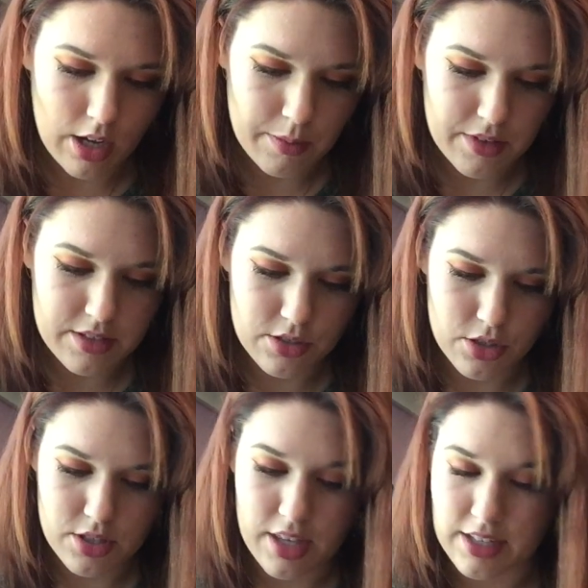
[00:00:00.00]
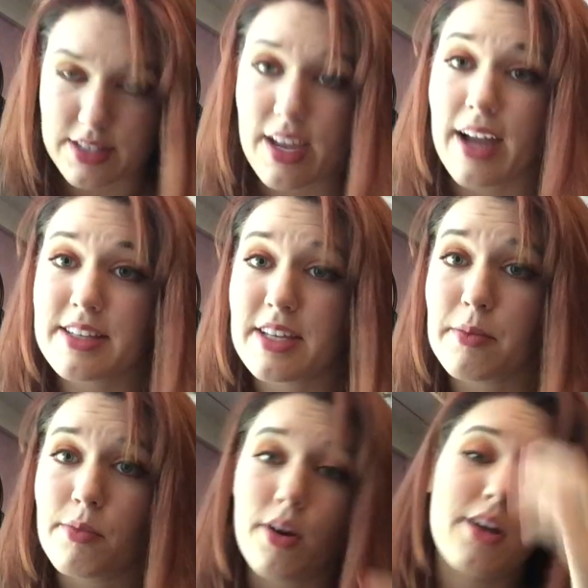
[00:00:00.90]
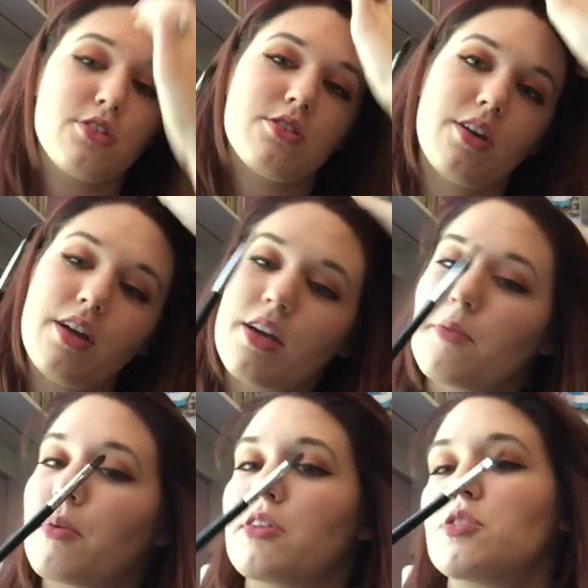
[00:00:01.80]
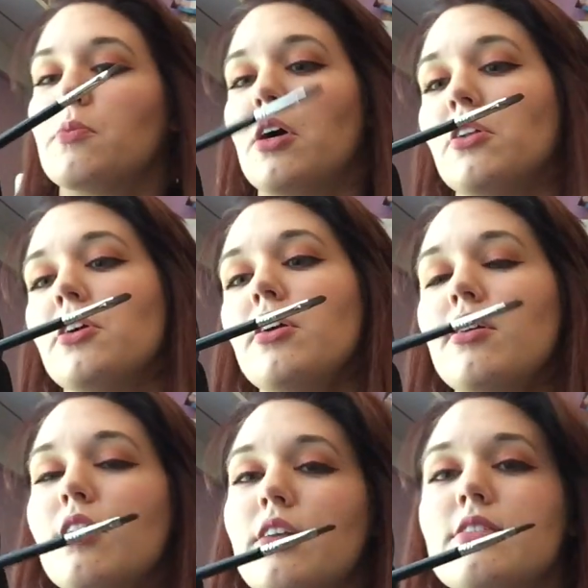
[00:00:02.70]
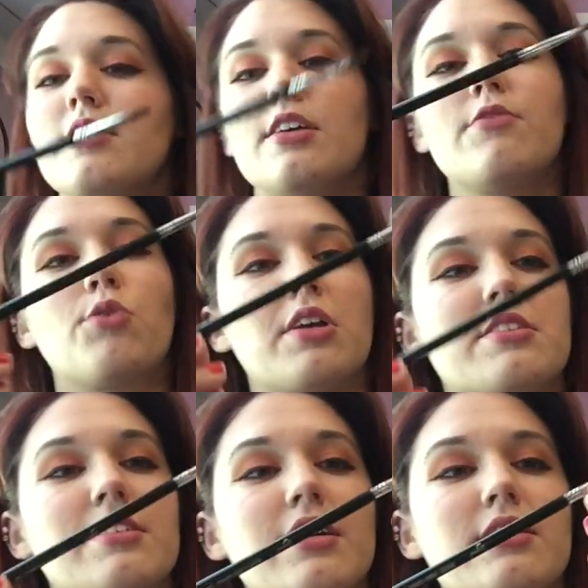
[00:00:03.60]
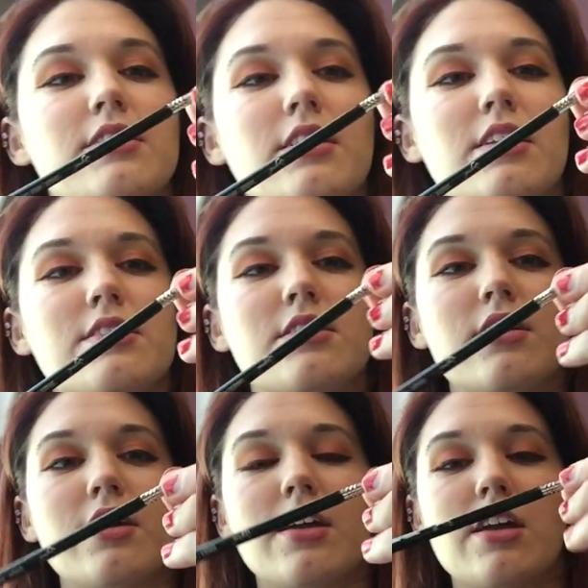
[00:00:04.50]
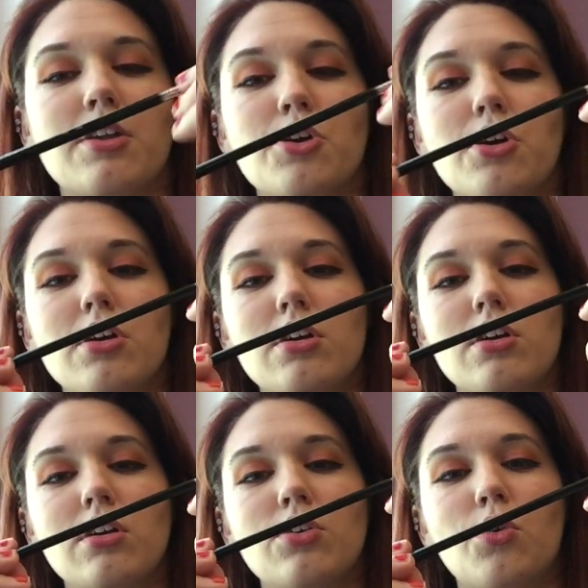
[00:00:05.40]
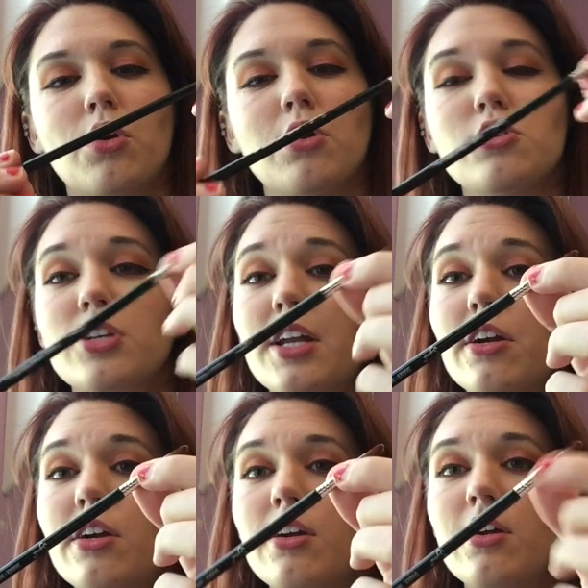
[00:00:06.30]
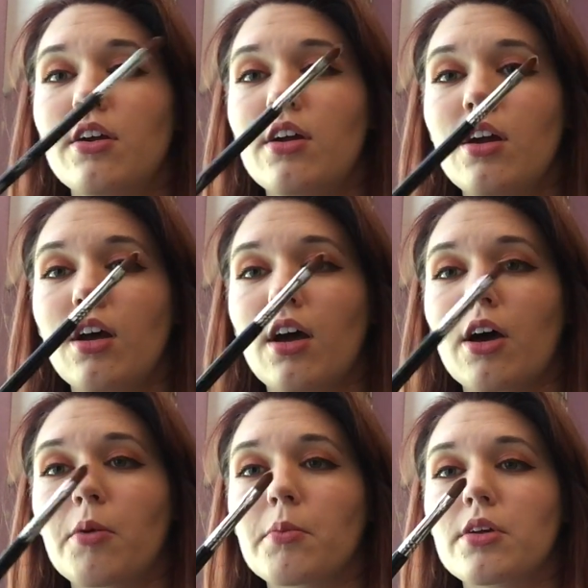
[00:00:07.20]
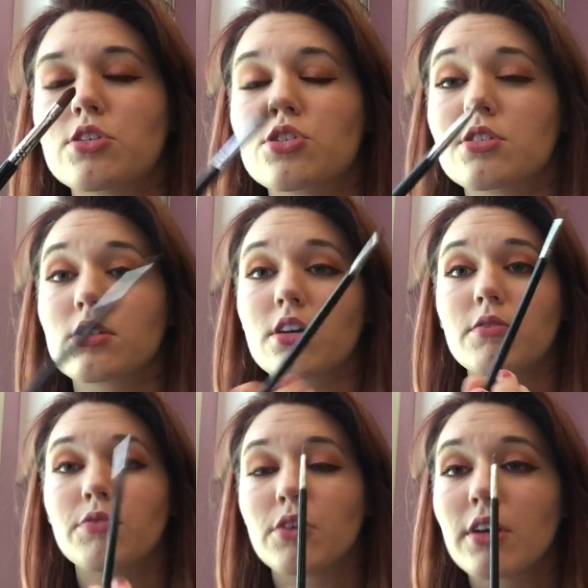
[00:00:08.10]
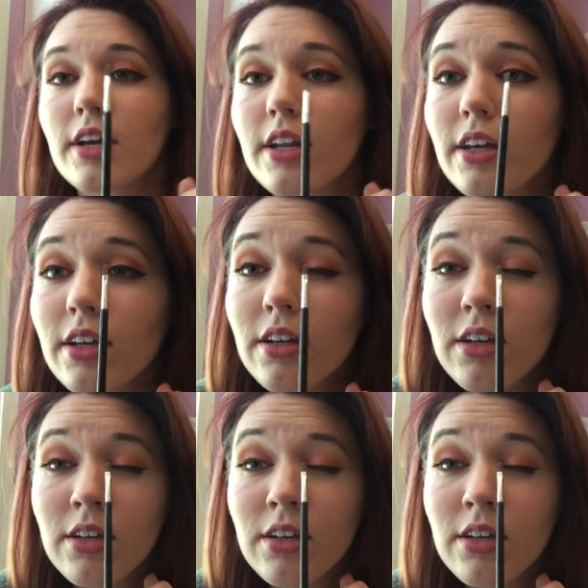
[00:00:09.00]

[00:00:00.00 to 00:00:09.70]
This is just the exact same brush, but smaller, and it's the E46, and it's the inner corner shader. It's just good for hitting